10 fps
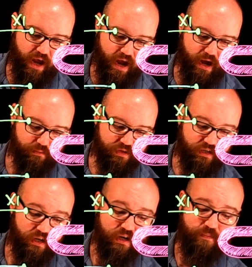amps.
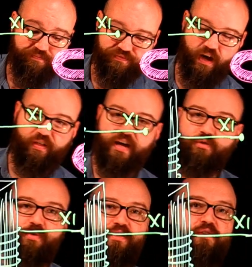Now that's
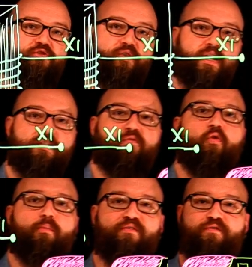with this
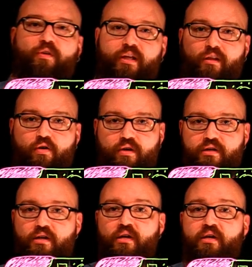transformer fully loaded,
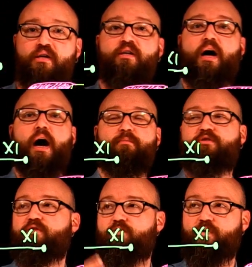
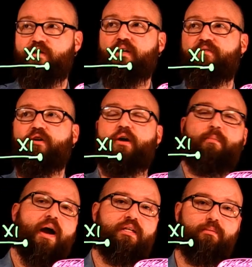so that we're delivering a
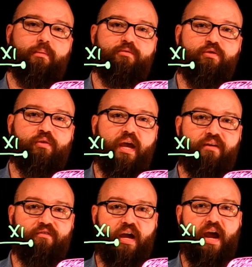maximum 2
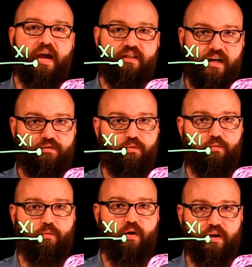kVA, and that's what we
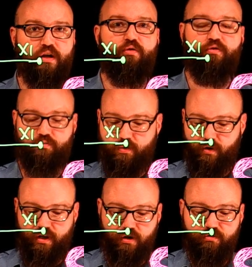want to use. We want to
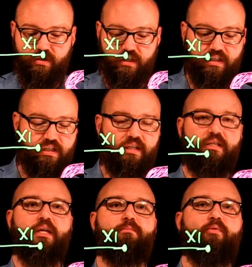use this
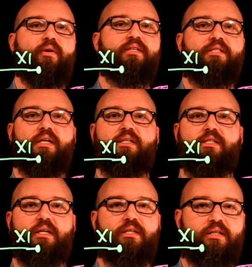
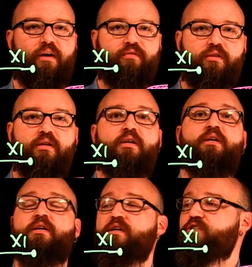16.667
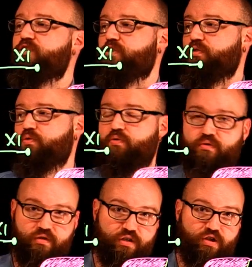to
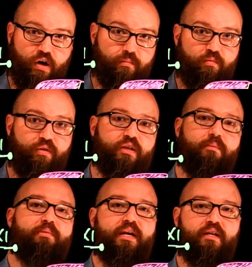determine what the
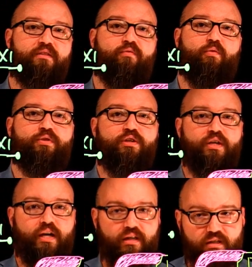impedance voltage
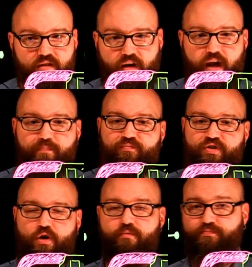is. Okay,
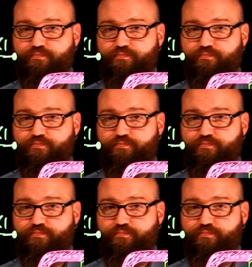so